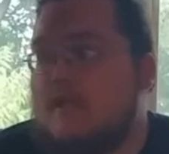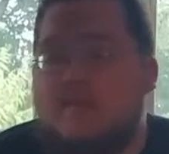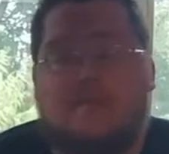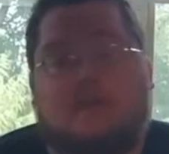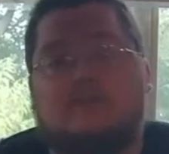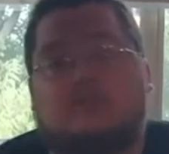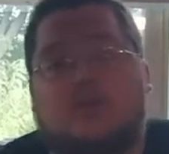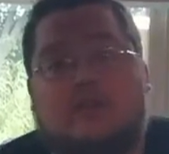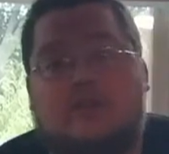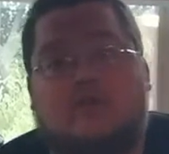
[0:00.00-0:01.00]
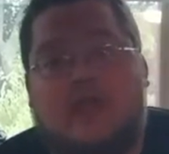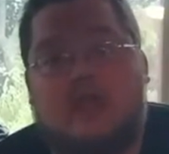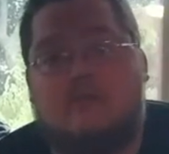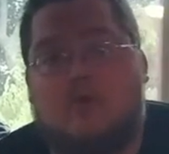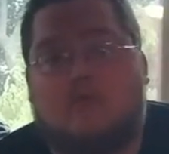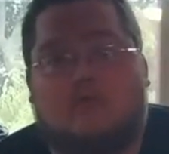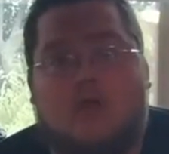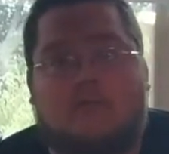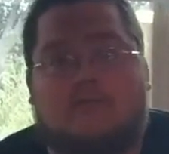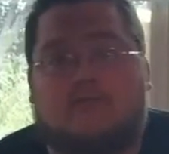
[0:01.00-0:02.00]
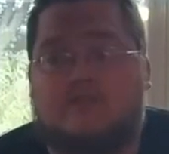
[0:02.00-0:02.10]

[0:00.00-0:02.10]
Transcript: And that there is currently no canon Marvel Omniverse,